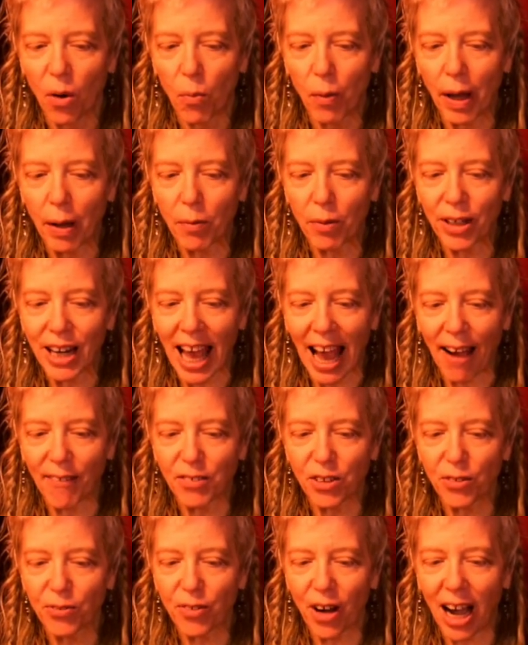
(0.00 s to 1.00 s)
We would have
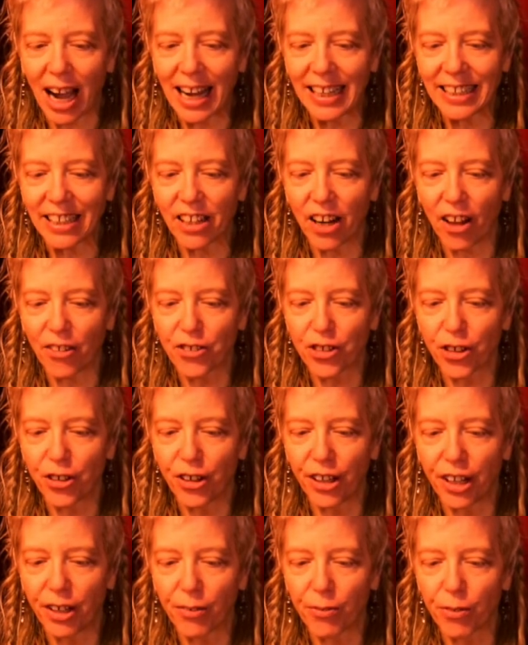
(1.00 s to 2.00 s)
to find an
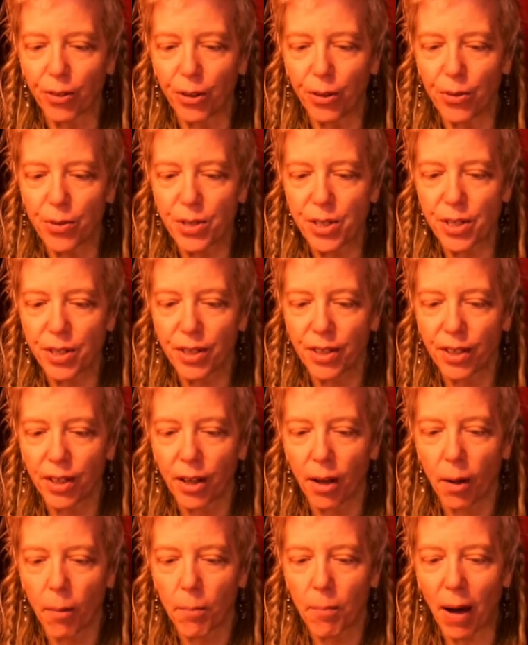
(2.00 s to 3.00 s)
alternative route,
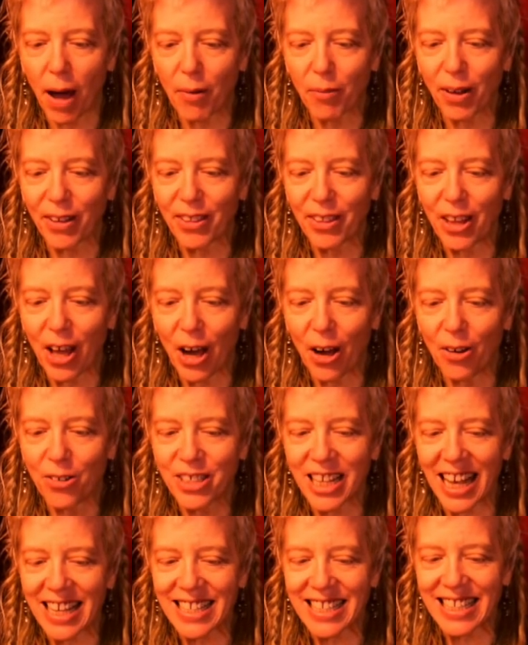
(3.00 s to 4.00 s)
but with no
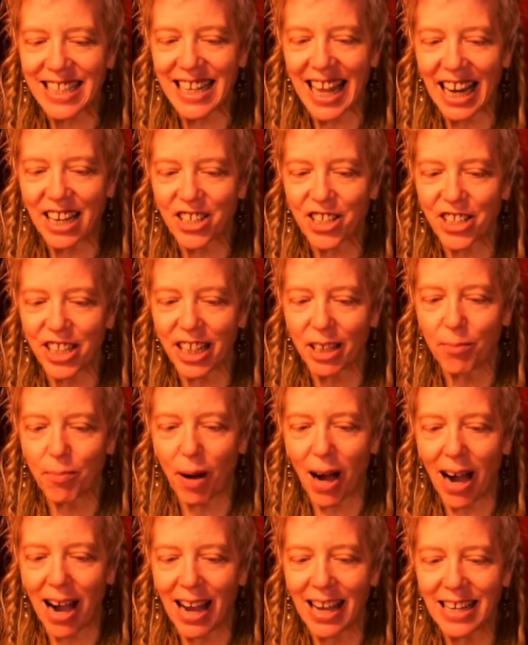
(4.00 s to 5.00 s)
destination in
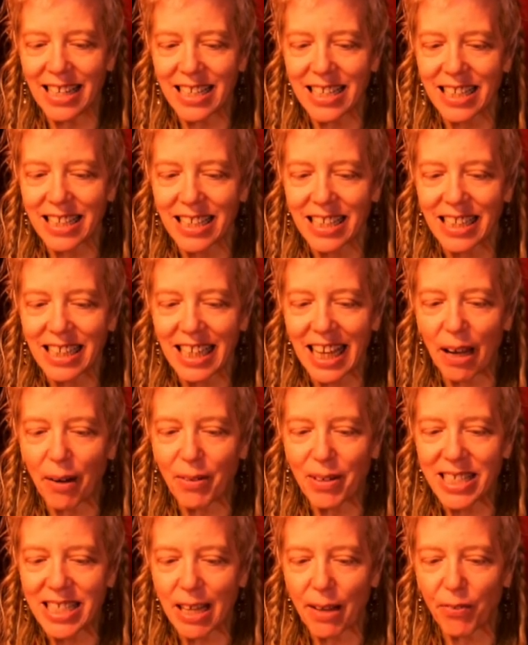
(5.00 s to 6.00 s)
mind, it
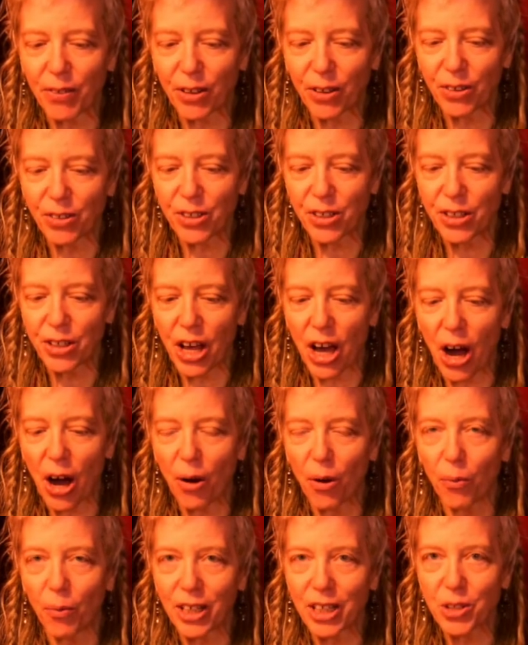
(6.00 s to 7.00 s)
was difficult to
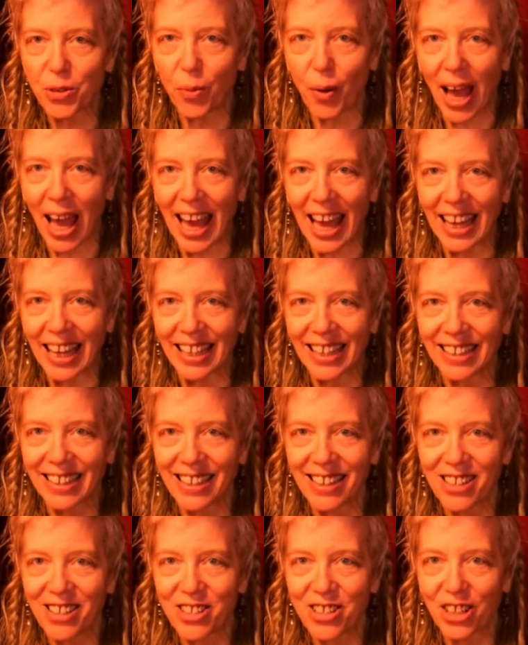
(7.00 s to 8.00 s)
know which way
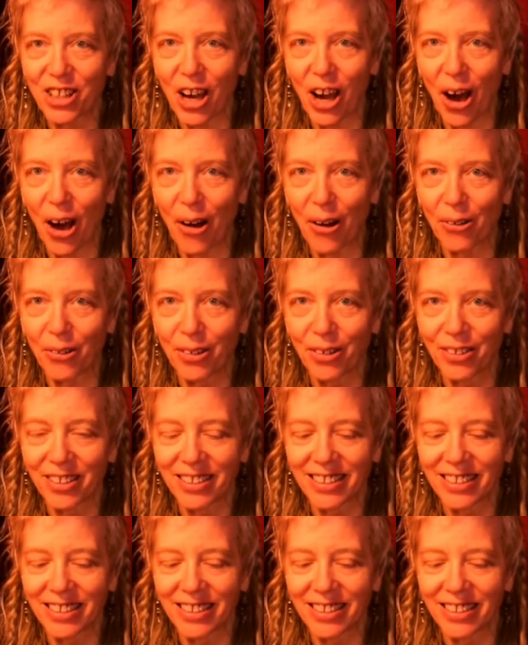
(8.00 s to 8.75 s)
to go.